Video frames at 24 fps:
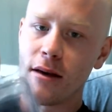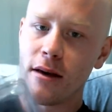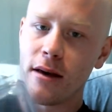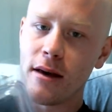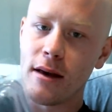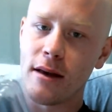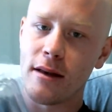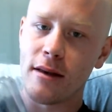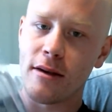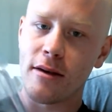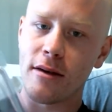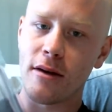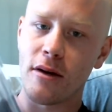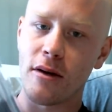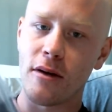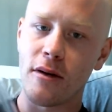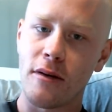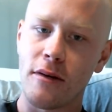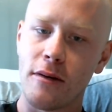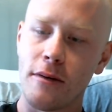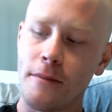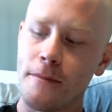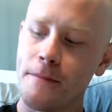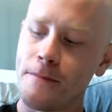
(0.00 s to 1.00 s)
And so
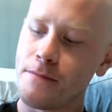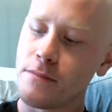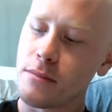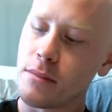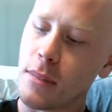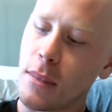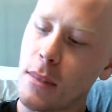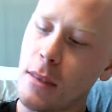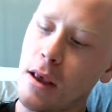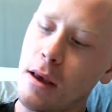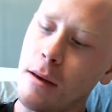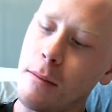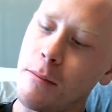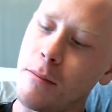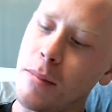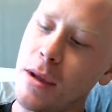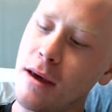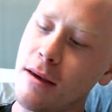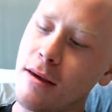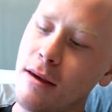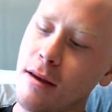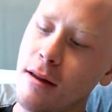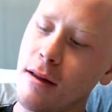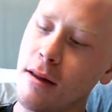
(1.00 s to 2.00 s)

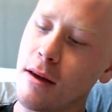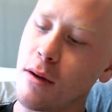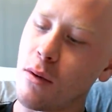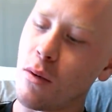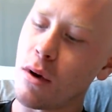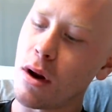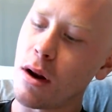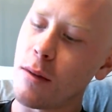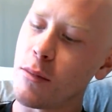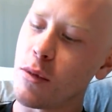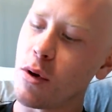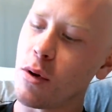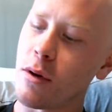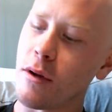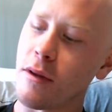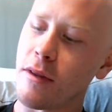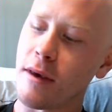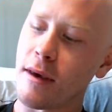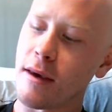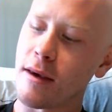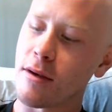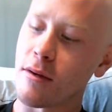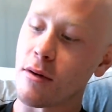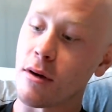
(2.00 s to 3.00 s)
basically what I'm doing with
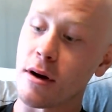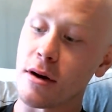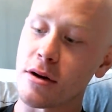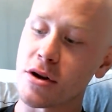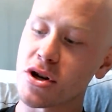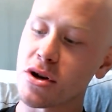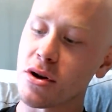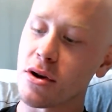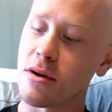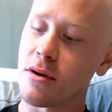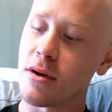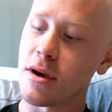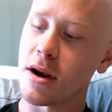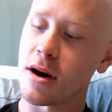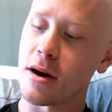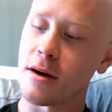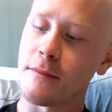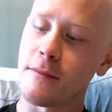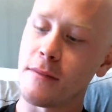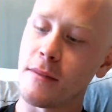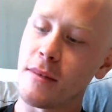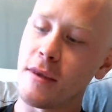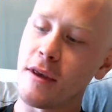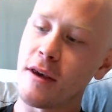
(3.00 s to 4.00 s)
these, or I'll show you here,
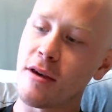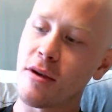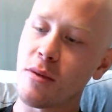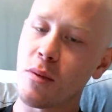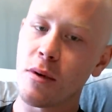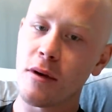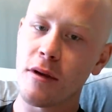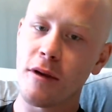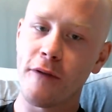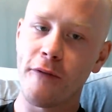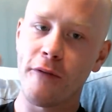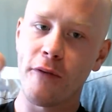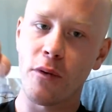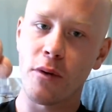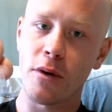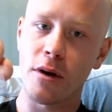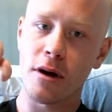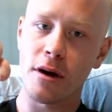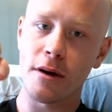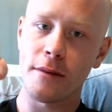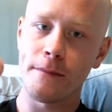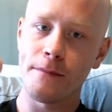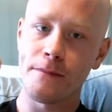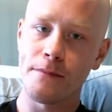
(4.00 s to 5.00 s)
this one's
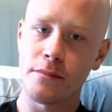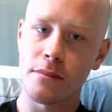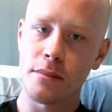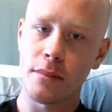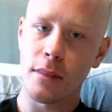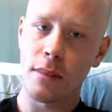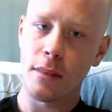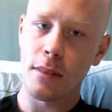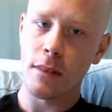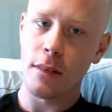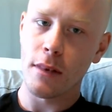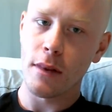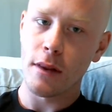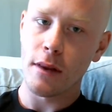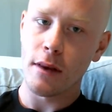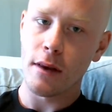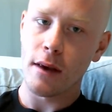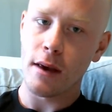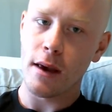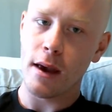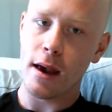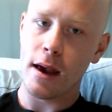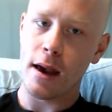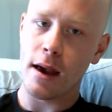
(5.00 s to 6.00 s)
for
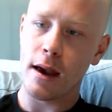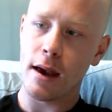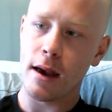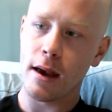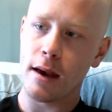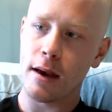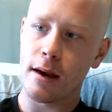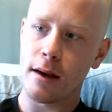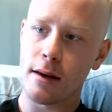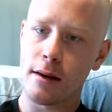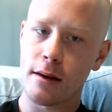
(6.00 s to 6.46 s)
a